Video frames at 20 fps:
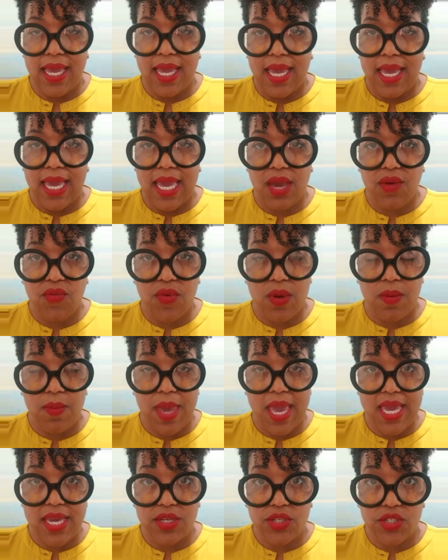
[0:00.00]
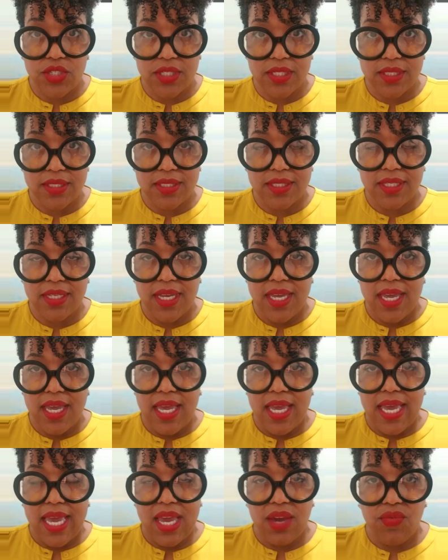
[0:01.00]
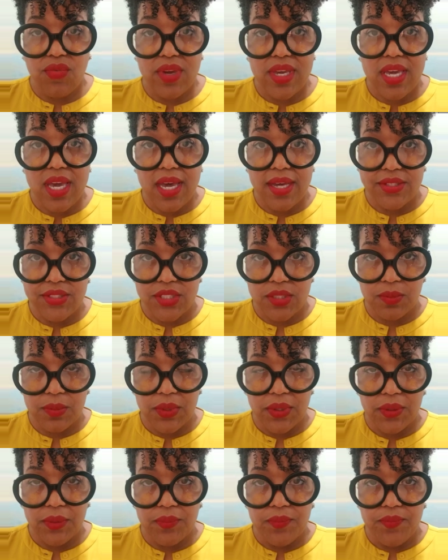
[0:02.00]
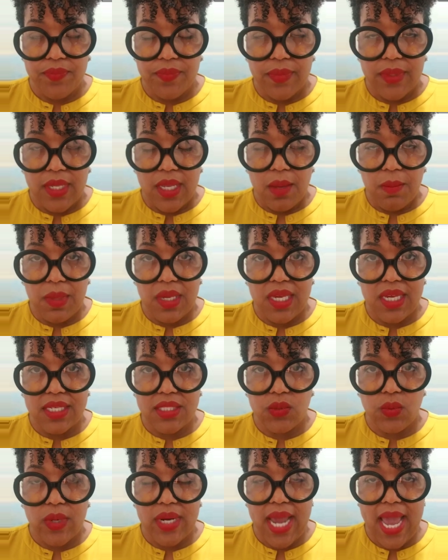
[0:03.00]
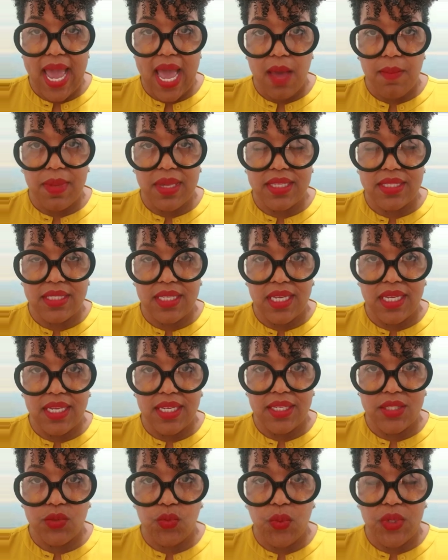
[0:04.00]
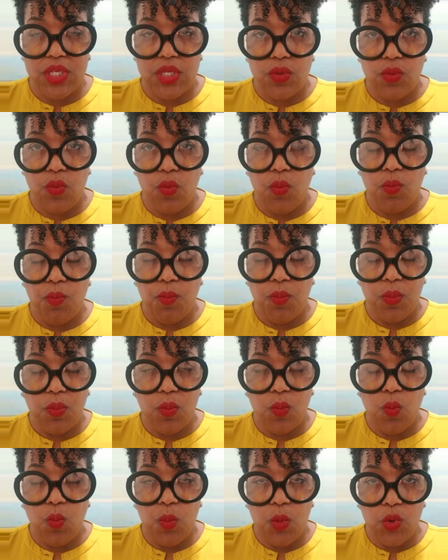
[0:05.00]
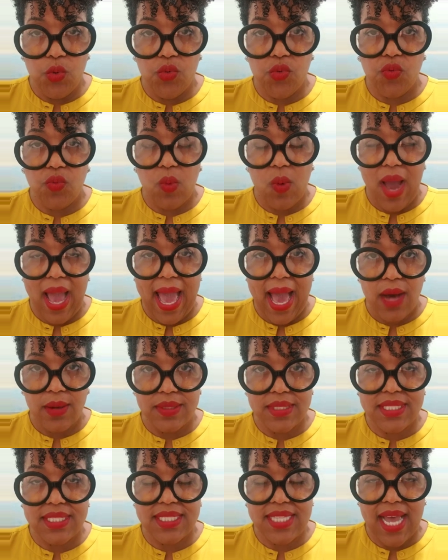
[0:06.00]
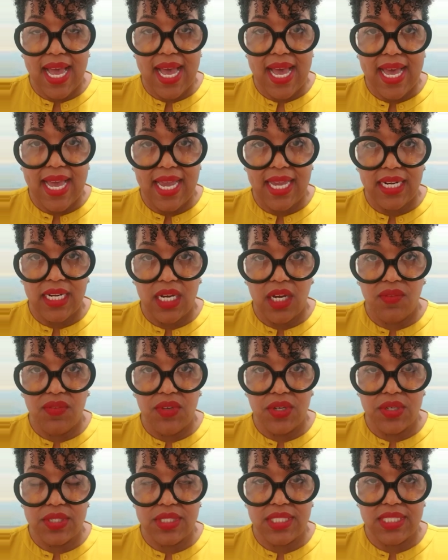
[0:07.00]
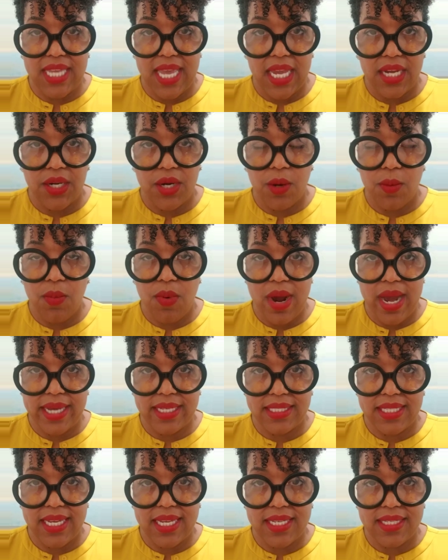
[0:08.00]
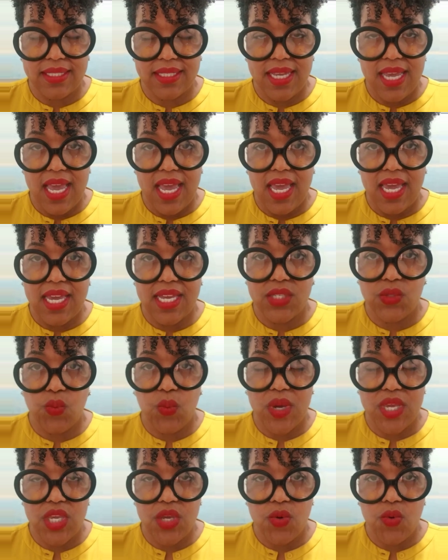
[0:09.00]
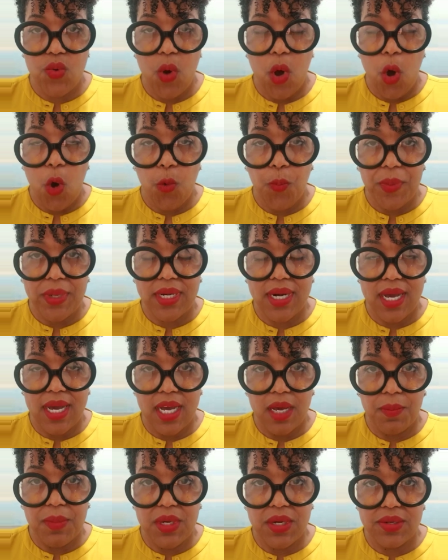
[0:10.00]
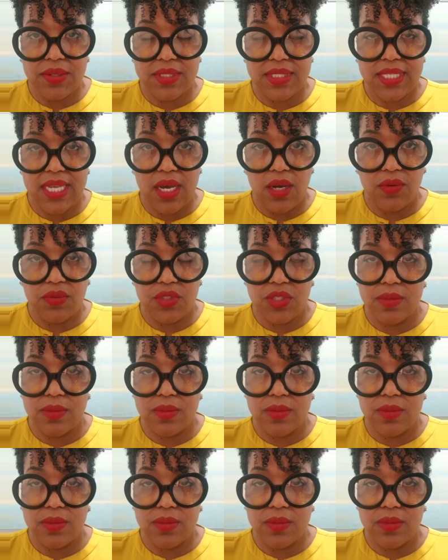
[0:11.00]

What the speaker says: every patient, every customer. Because what happens is when you move outside of your standard process is when you open up yourself to